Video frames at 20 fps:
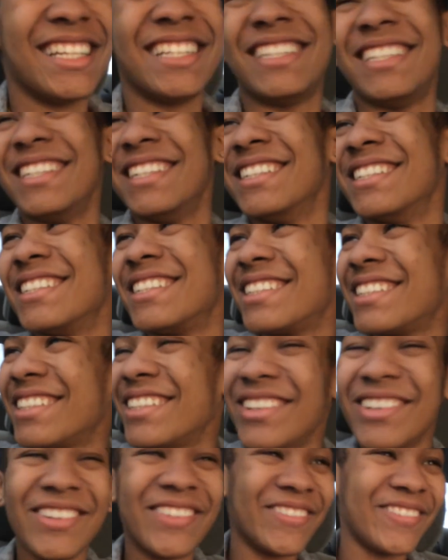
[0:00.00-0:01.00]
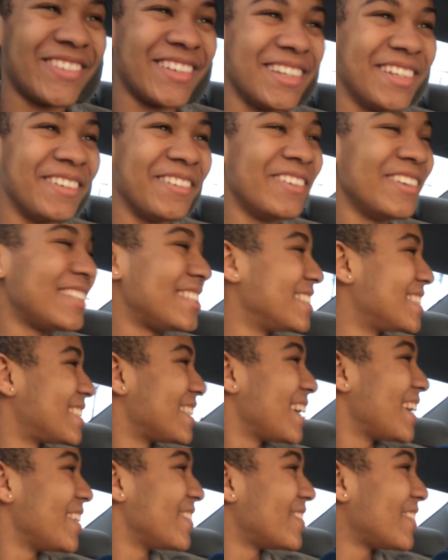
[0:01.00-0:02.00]
She is stupid. What you
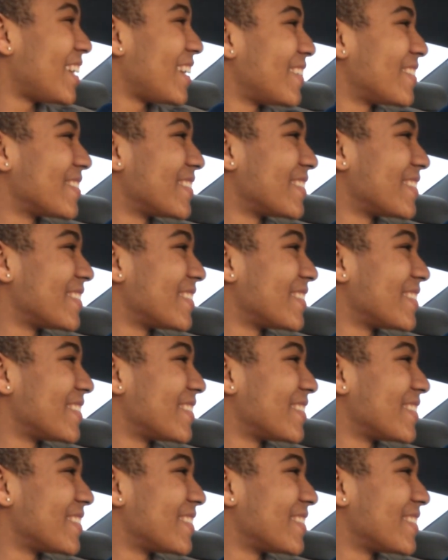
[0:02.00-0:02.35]
say, mom?